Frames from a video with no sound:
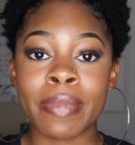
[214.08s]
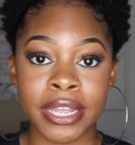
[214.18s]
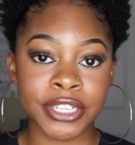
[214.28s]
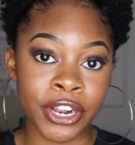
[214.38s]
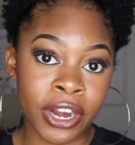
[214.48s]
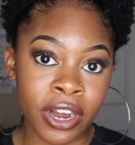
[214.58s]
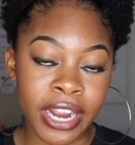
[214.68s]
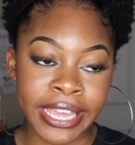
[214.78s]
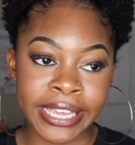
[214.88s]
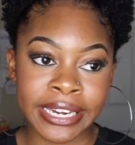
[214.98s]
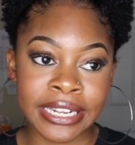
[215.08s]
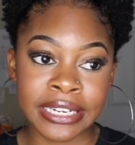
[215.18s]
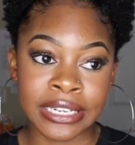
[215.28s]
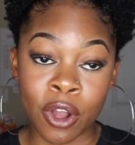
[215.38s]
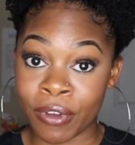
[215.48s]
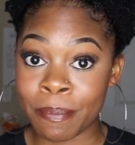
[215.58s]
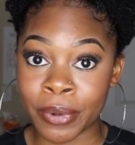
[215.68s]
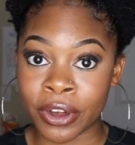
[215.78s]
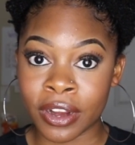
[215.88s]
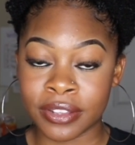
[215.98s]
back to her in
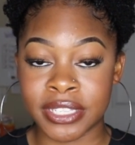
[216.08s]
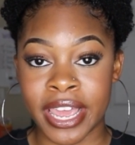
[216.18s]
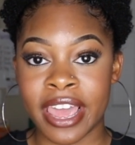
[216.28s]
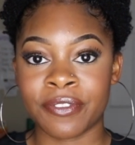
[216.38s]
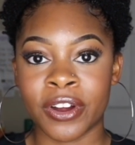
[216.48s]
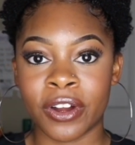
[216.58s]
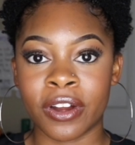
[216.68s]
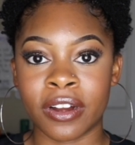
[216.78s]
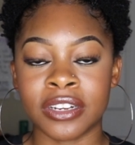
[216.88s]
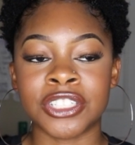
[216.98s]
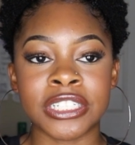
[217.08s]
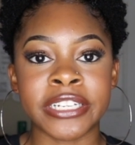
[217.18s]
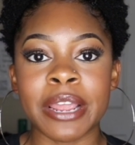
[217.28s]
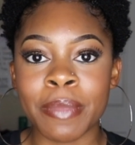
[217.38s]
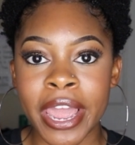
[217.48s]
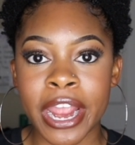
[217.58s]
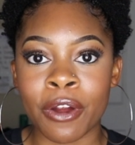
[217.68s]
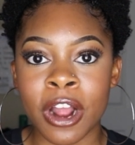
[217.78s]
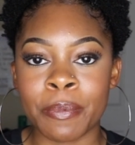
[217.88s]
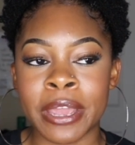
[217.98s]
November to have her just shape my
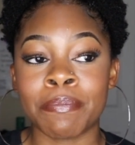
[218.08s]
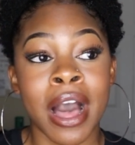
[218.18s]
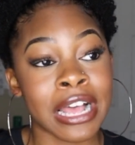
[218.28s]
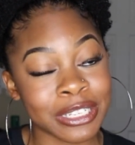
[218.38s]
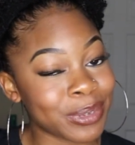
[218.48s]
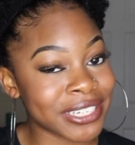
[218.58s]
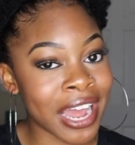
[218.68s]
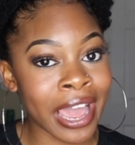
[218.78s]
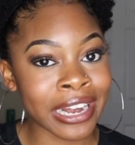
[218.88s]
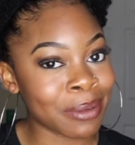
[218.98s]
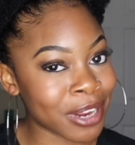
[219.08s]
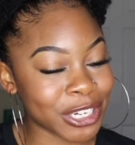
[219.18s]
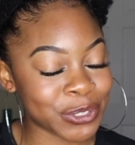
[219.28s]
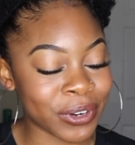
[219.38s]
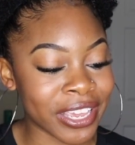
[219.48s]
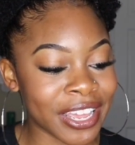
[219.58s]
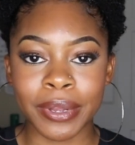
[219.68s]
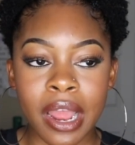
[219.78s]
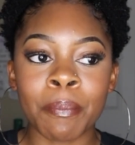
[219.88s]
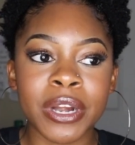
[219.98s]
hair up and possibly dye it. I'm not sure yet,
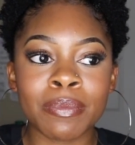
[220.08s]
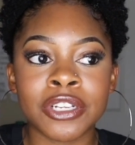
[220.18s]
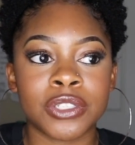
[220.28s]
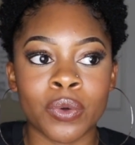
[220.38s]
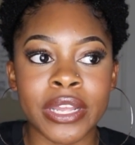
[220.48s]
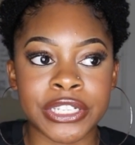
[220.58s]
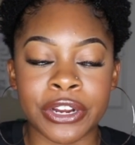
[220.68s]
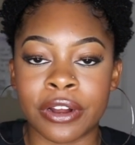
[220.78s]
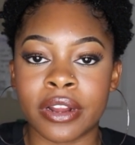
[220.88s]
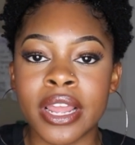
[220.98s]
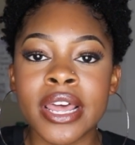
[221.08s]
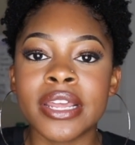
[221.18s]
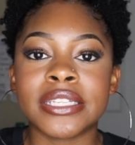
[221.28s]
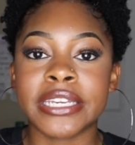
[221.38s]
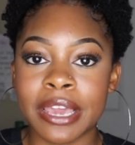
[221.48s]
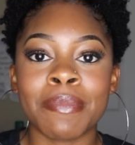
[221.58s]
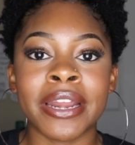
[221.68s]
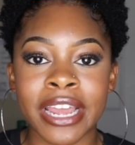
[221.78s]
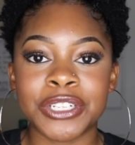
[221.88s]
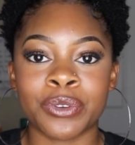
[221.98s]
but I'm pretty much just going to her to get my
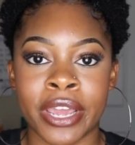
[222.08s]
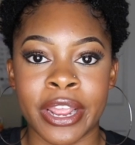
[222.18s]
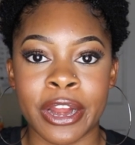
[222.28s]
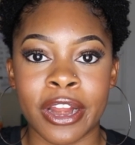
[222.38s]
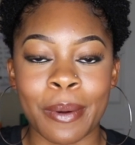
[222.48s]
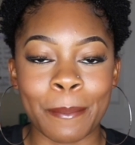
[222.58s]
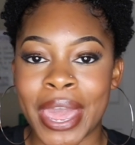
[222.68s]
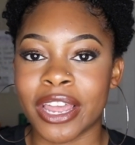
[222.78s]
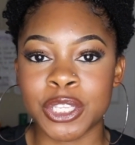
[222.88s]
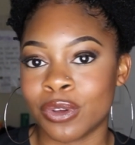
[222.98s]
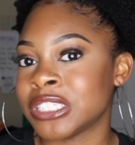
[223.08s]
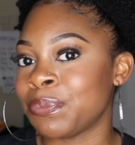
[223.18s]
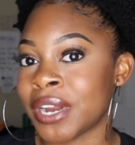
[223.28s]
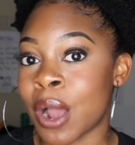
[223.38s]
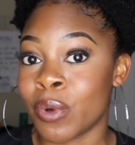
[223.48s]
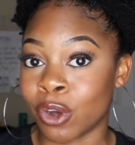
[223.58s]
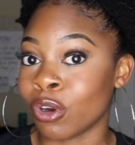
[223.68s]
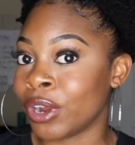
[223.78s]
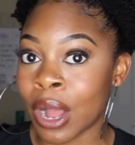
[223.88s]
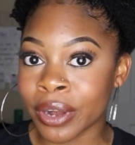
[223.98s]
natural hair back into a shape that I want to
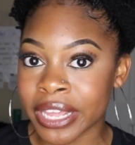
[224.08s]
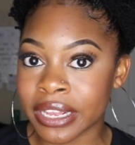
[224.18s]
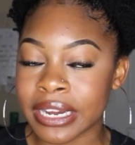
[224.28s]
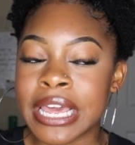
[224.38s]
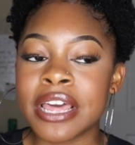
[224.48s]
grow it out in.